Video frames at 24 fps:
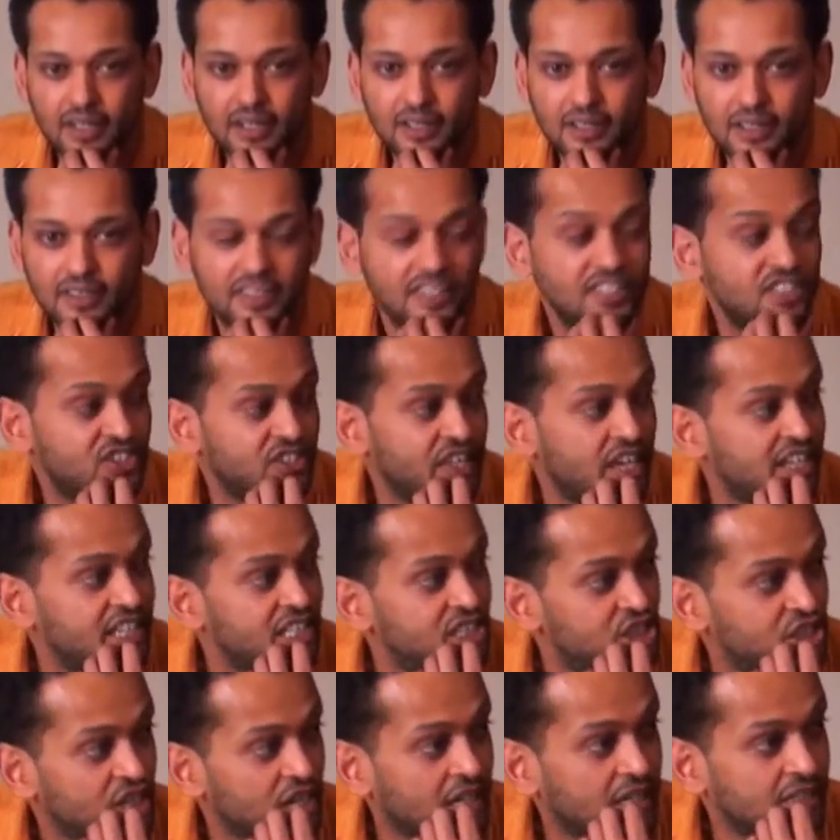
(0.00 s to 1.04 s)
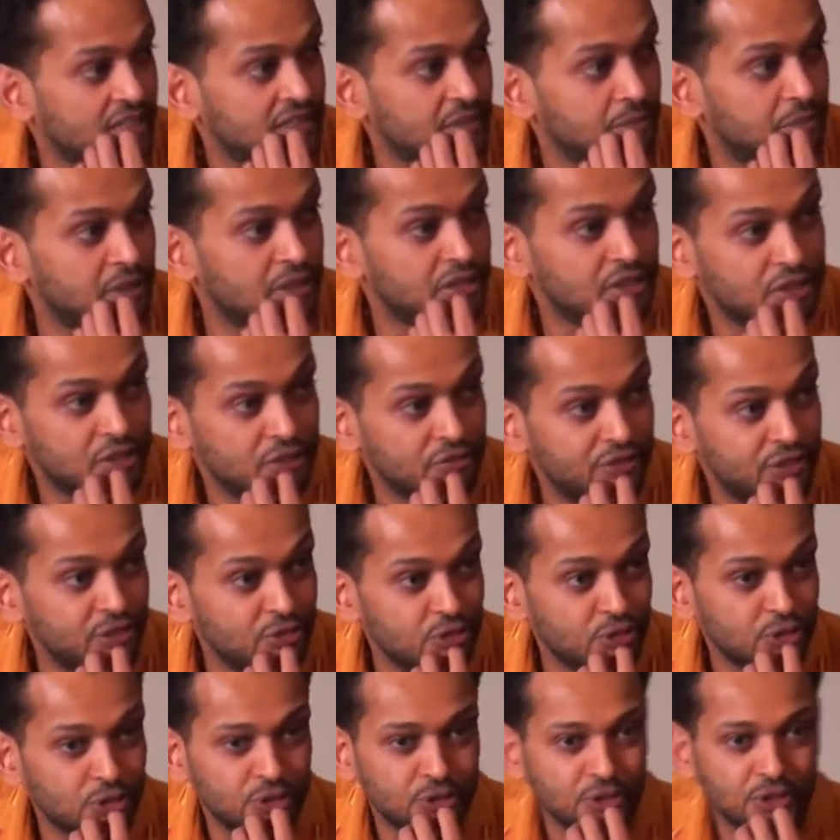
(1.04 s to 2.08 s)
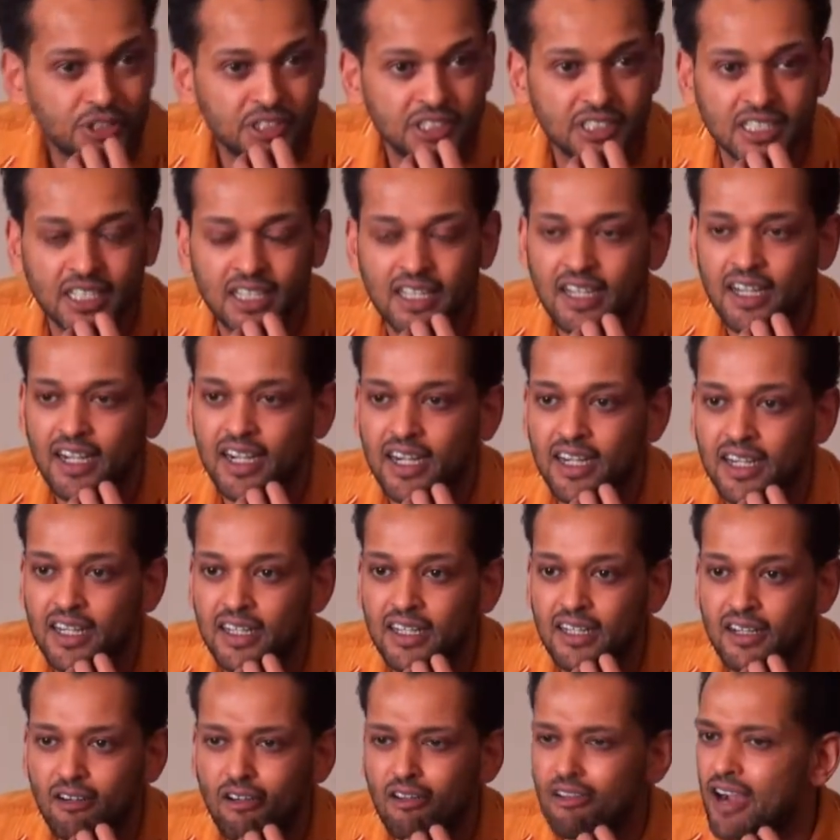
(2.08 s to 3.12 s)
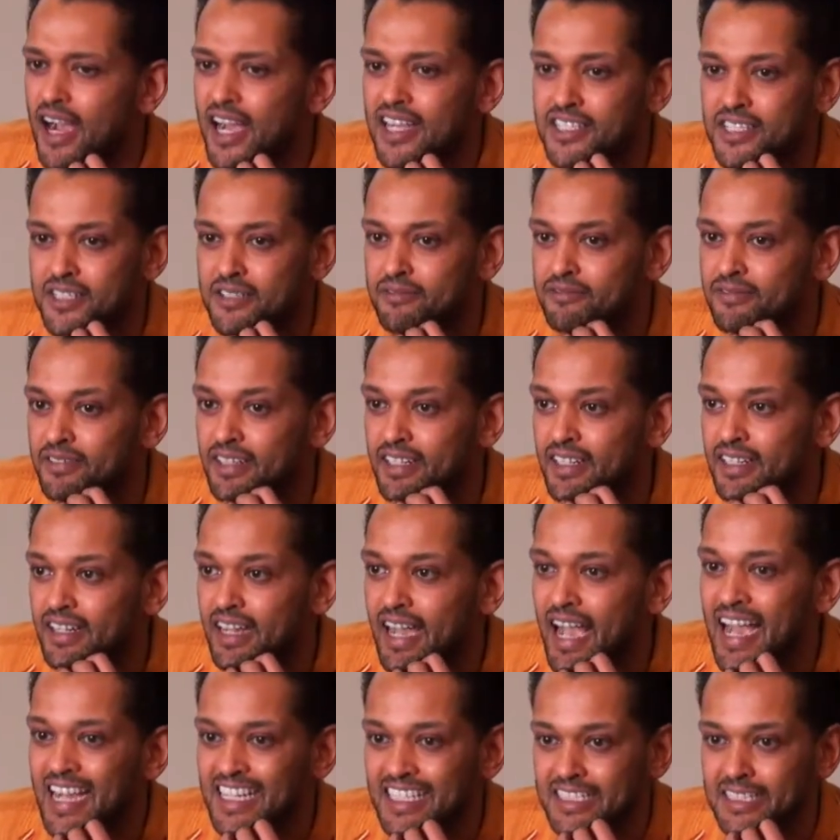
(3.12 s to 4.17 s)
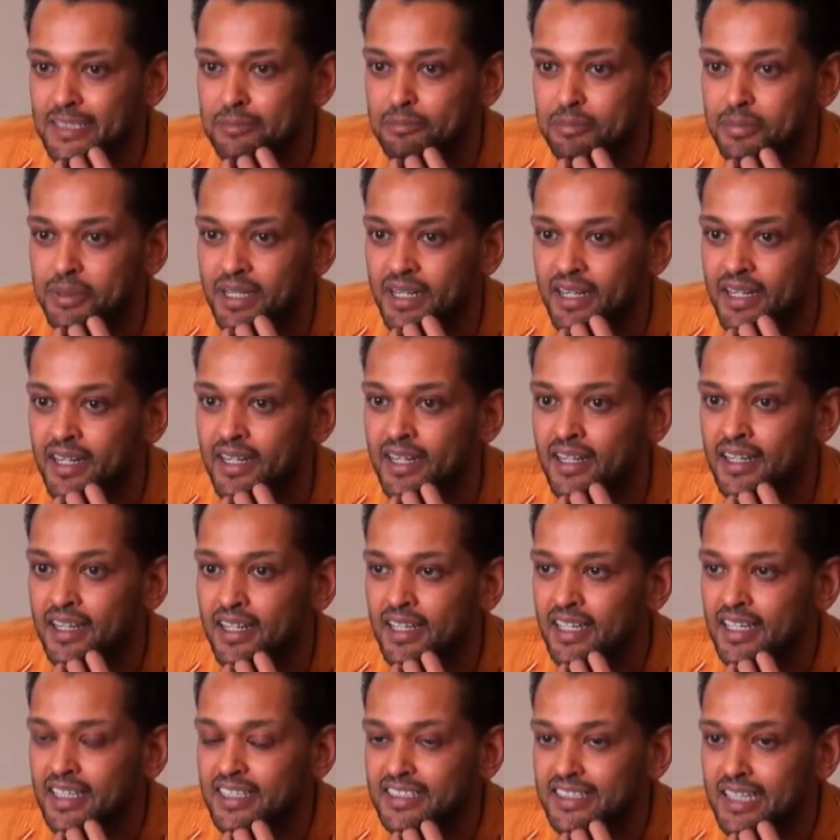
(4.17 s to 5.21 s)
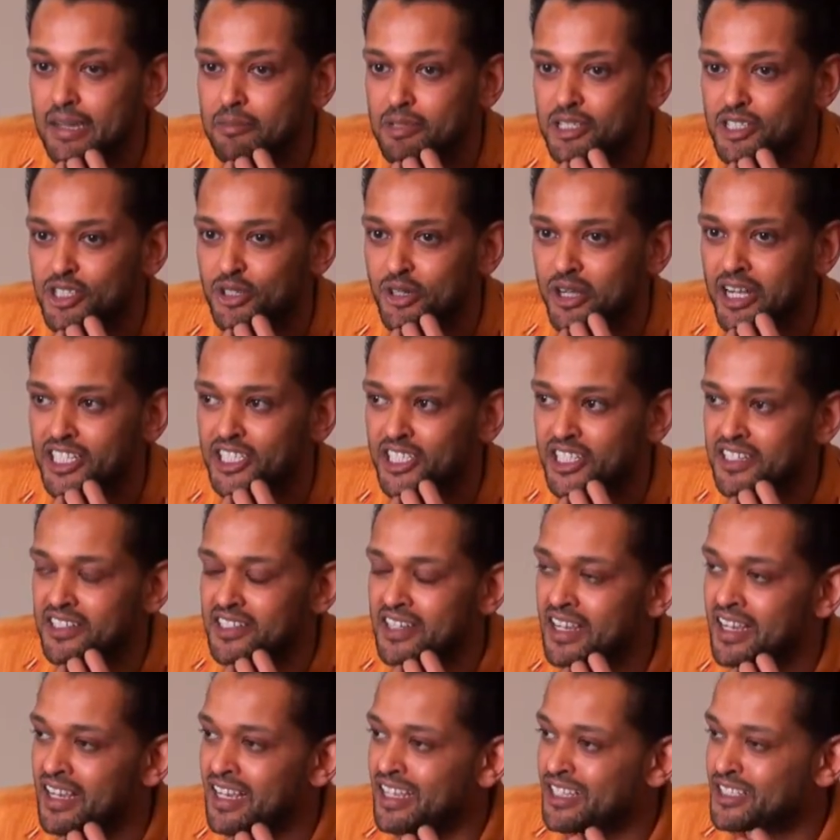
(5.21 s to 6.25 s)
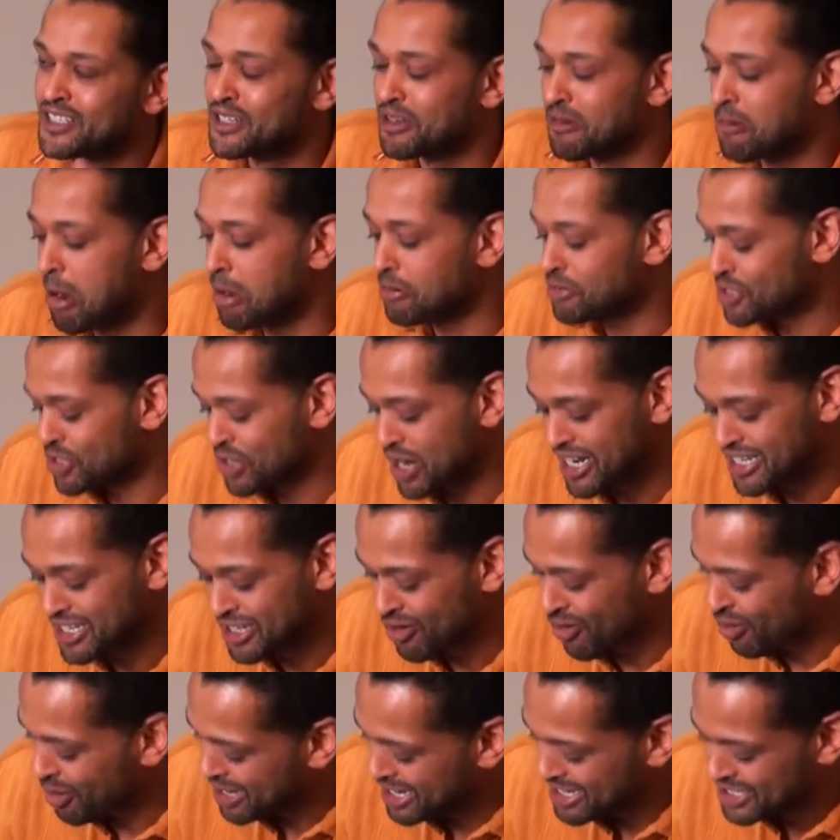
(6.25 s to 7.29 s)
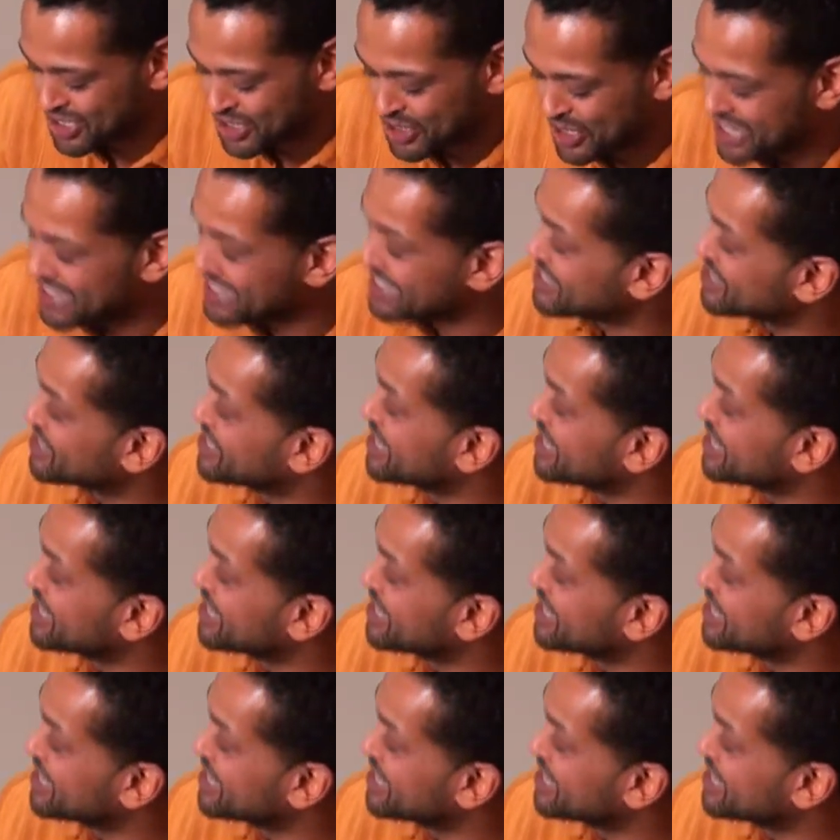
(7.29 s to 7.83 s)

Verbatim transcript: things that he shot, political funerals, all kinds of ACT UP demonstration. So I was trying to orchestrate this